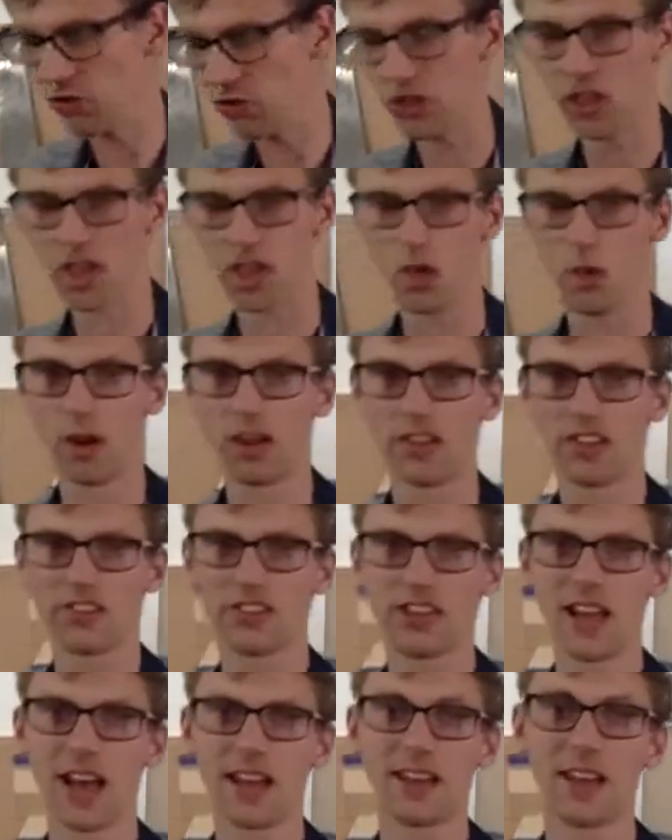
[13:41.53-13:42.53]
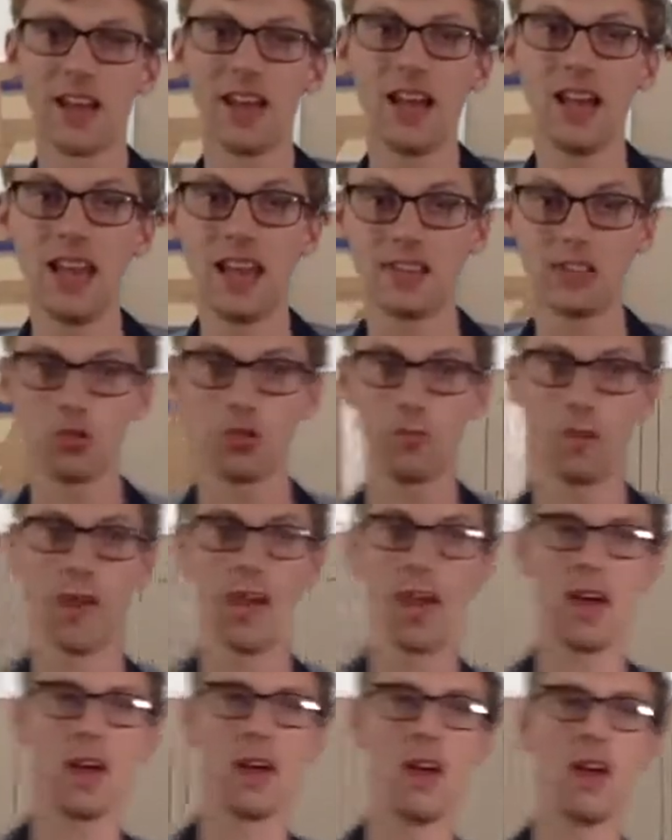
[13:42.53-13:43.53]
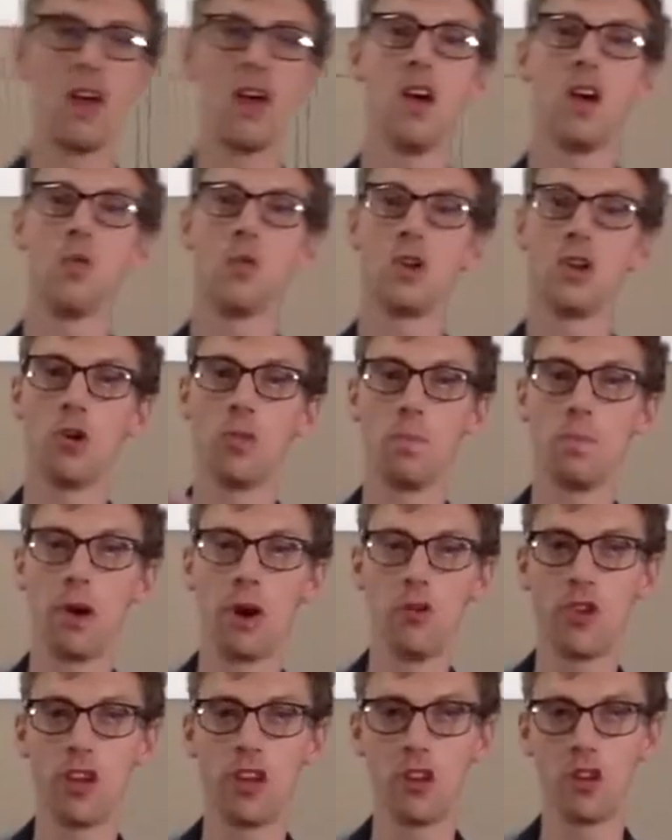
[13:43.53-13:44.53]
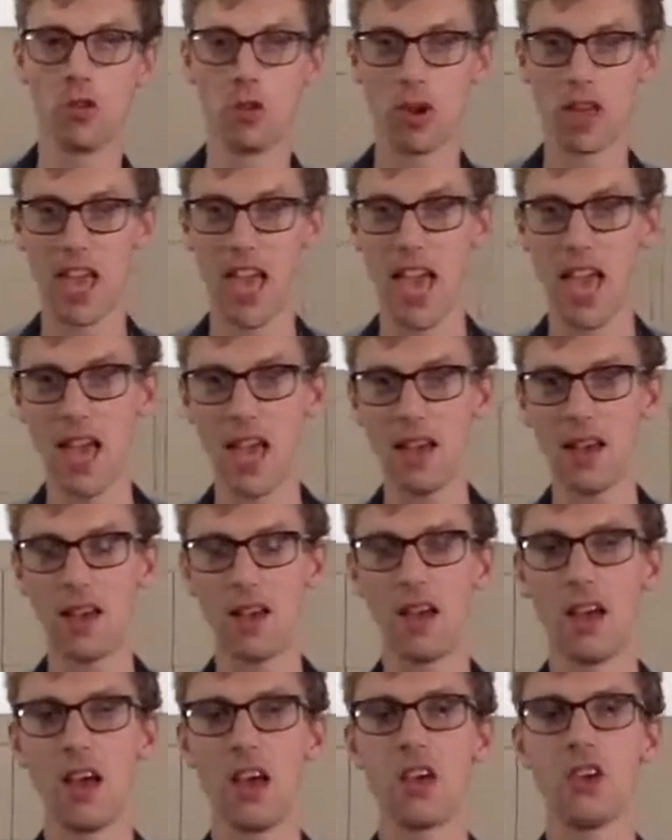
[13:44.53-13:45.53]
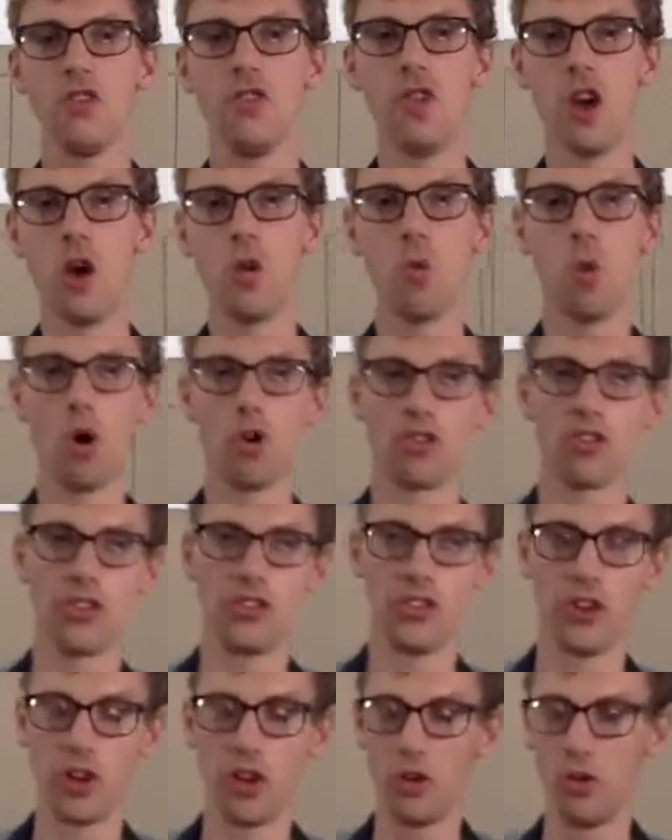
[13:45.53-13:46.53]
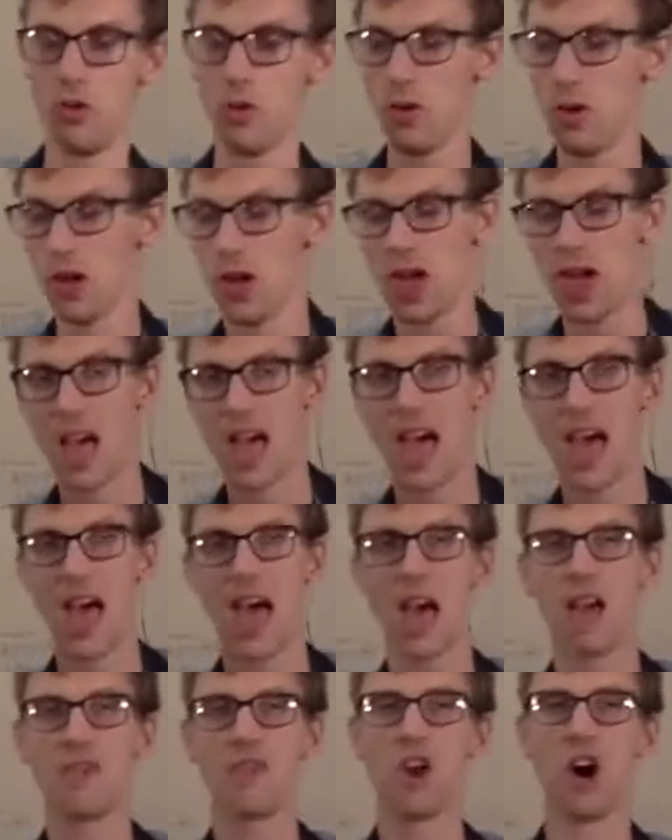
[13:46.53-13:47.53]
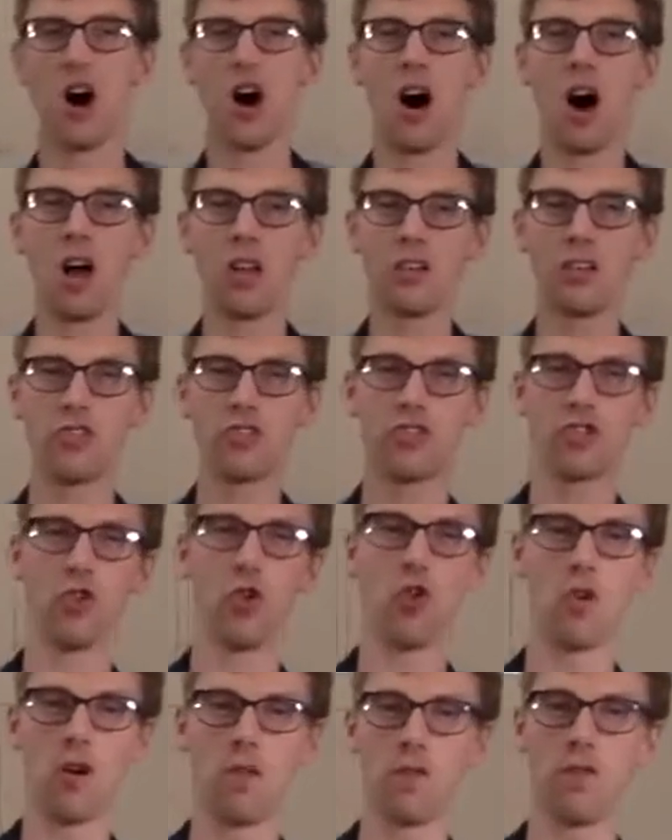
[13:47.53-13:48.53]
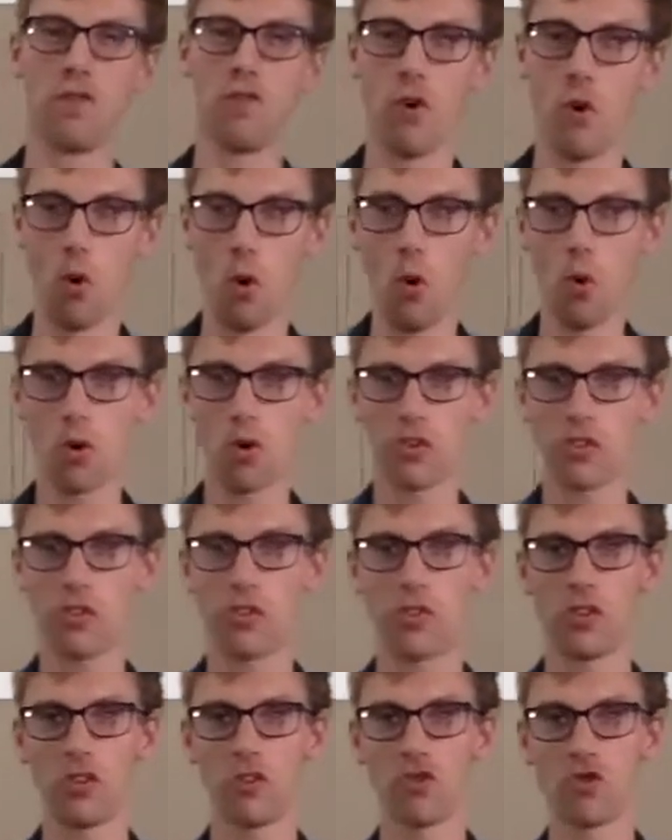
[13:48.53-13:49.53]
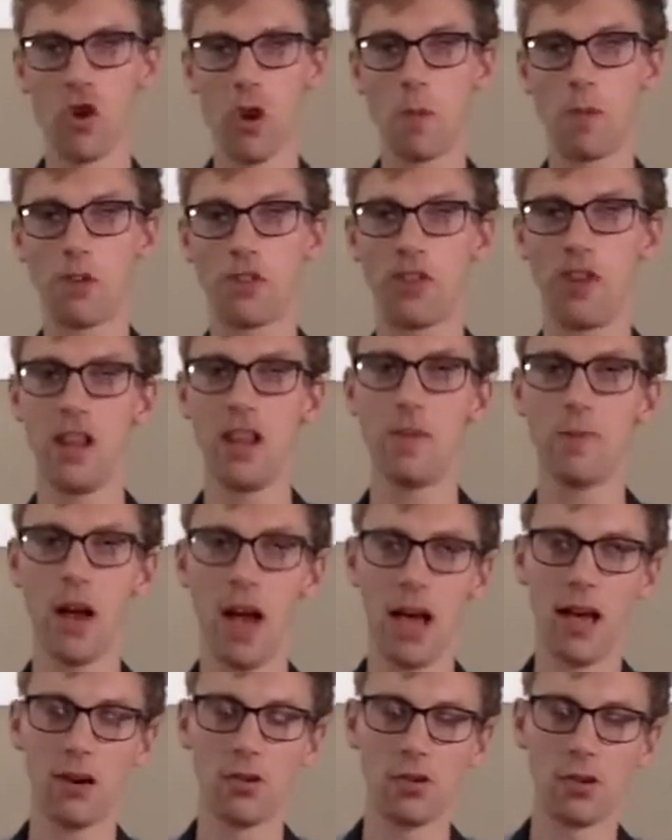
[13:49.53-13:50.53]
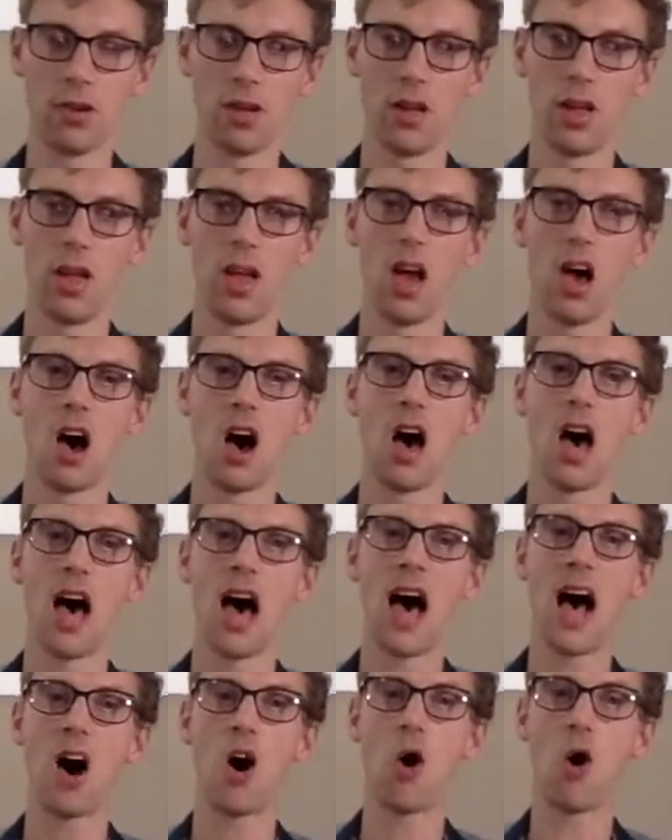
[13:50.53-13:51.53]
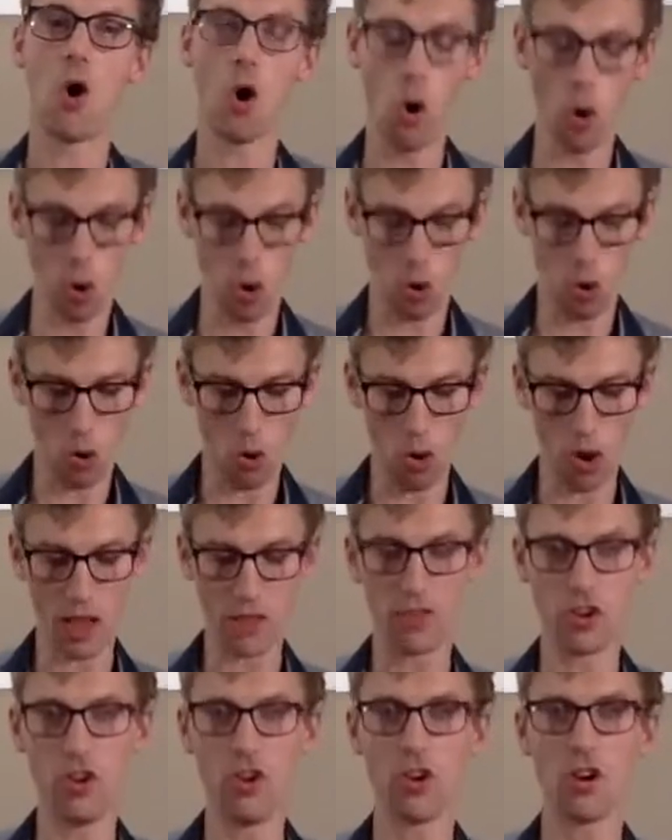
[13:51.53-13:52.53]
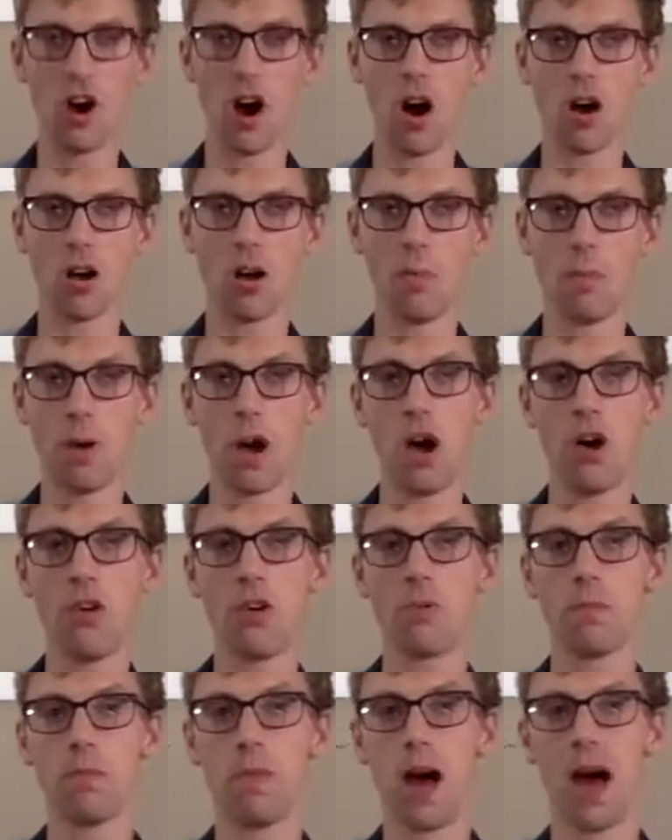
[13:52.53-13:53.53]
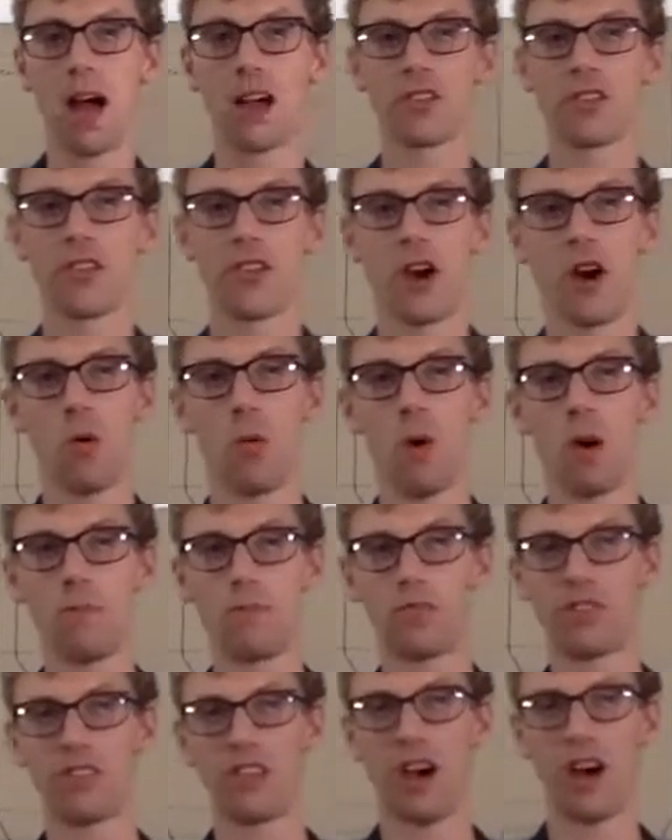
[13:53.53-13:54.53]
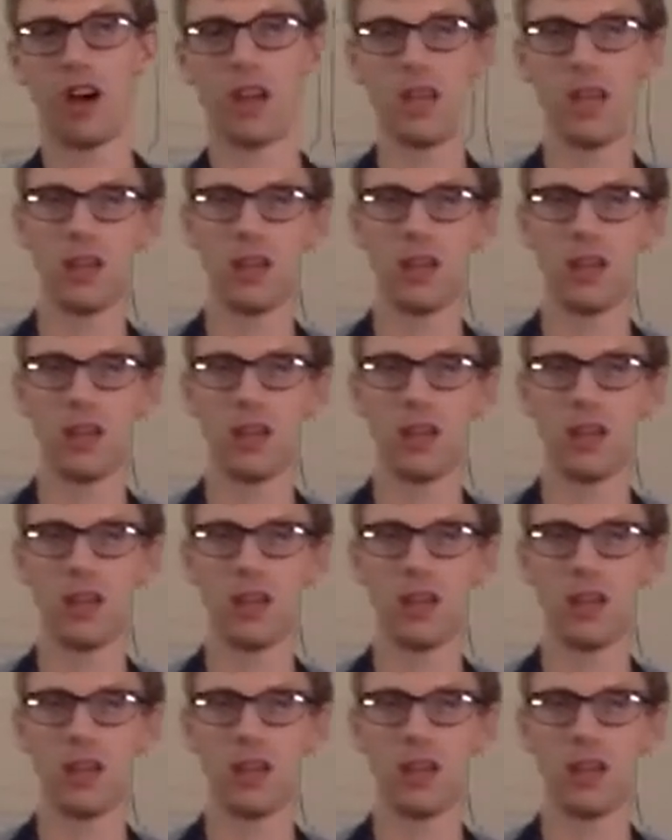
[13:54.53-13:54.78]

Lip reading: that you understand a little bit. When you're building your kit, you know what to do. If you're unsure on forks, drop us an email. Or if you look at our component packs on our website,